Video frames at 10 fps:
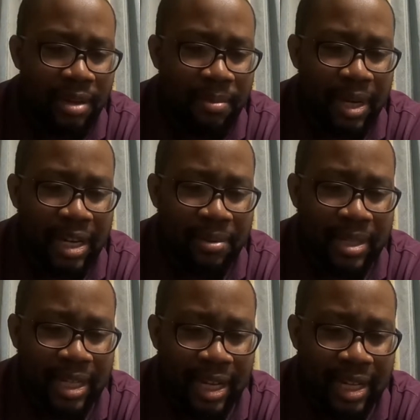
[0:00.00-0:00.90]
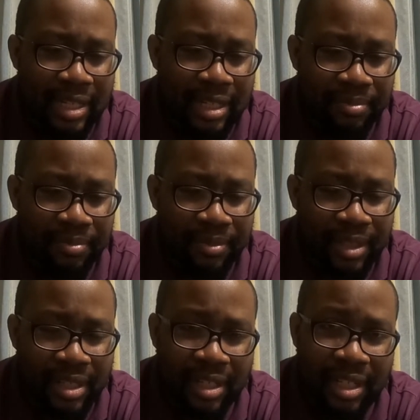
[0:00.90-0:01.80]
But anyways, guys, we're
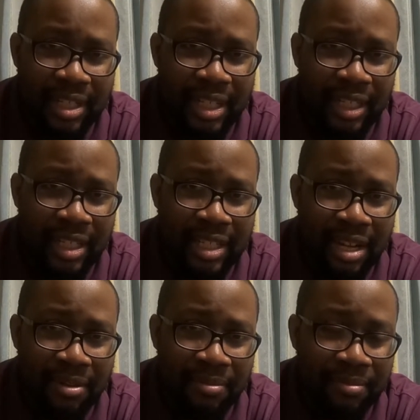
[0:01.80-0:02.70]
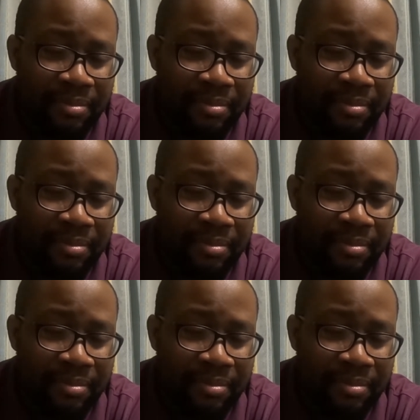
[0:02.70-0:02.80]
just gonna check this out.